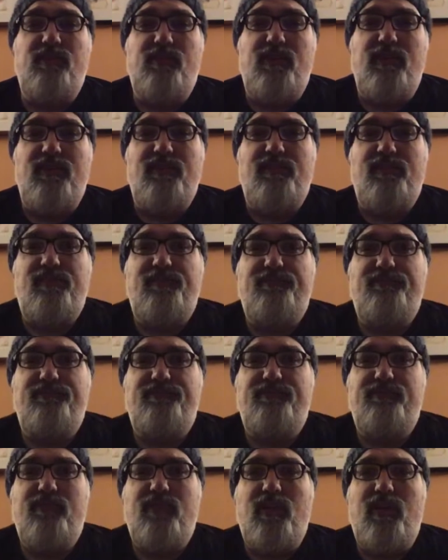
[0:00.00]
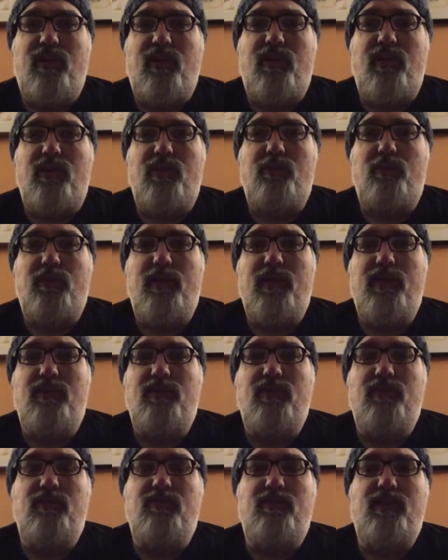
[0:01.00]
tunings are
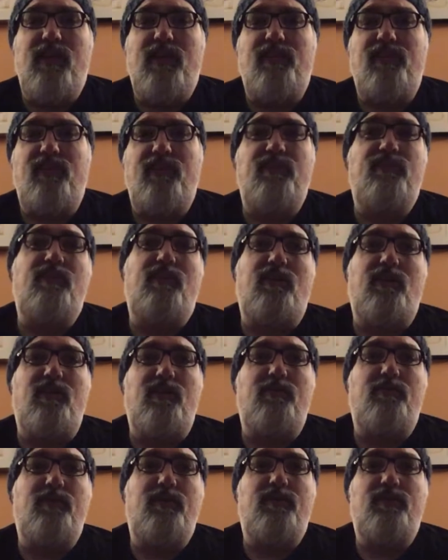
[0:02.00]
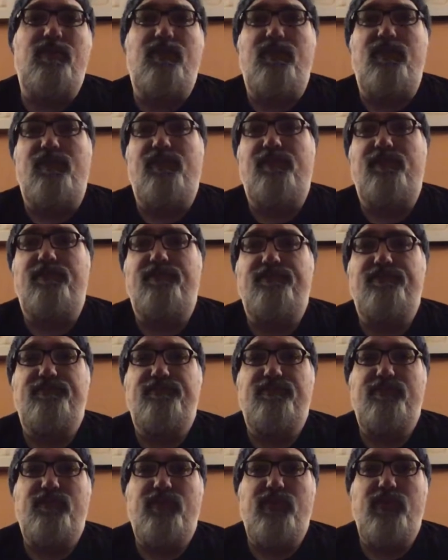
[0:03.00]
when you take the guitar, which is
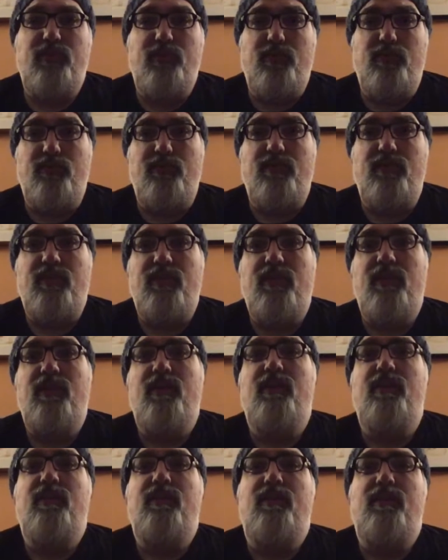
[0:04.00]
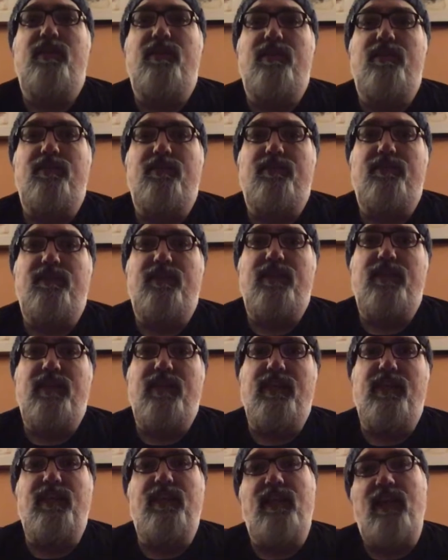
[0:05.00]
tuned
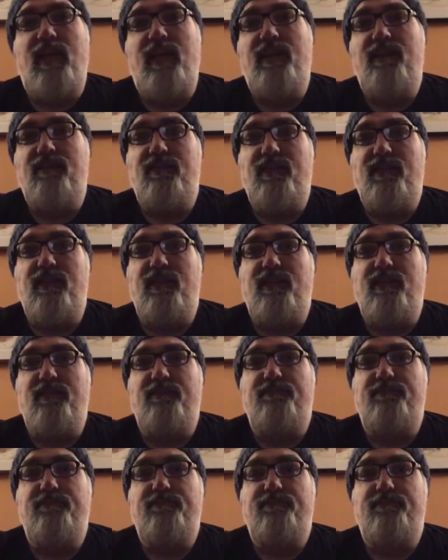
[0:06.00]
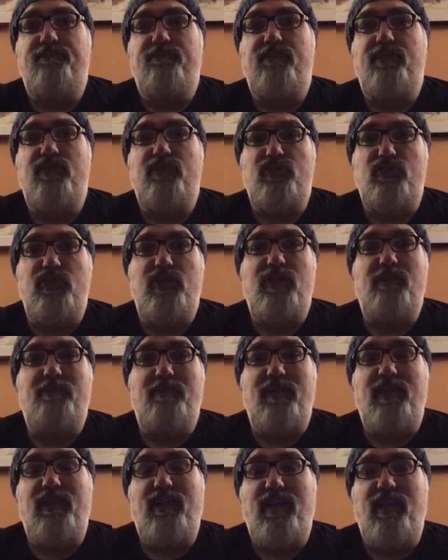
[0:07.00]
E, A, D, G,
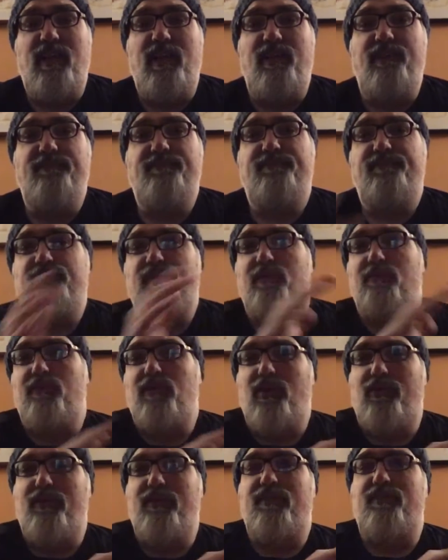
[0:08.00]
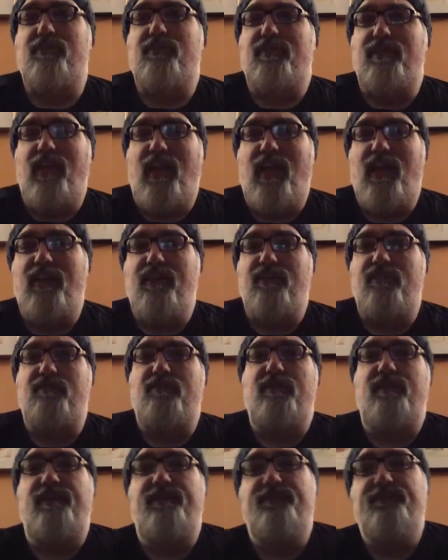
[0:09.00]
B, E, from lowest string to highest
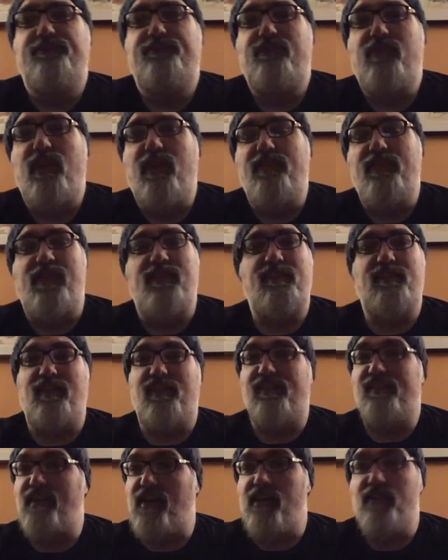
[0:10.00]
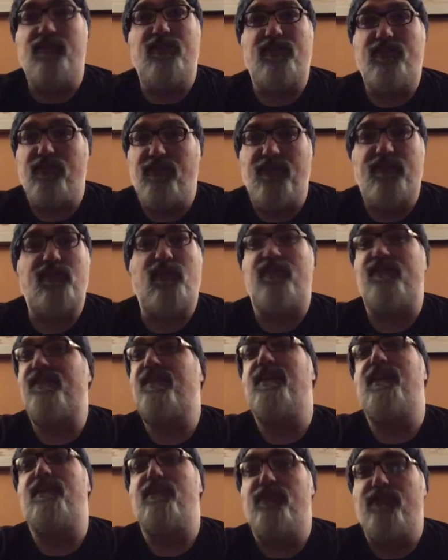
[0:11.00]
string. That's the standard, it's called
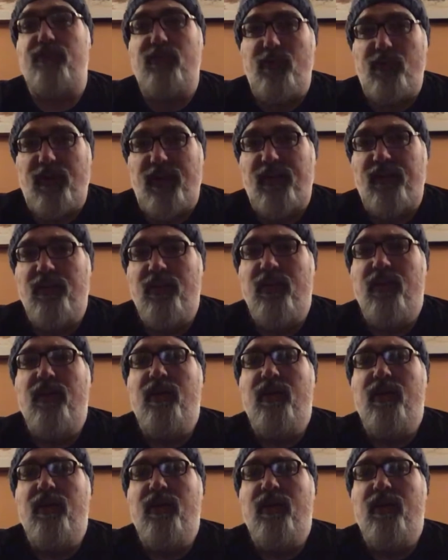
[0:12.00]
standard tuning.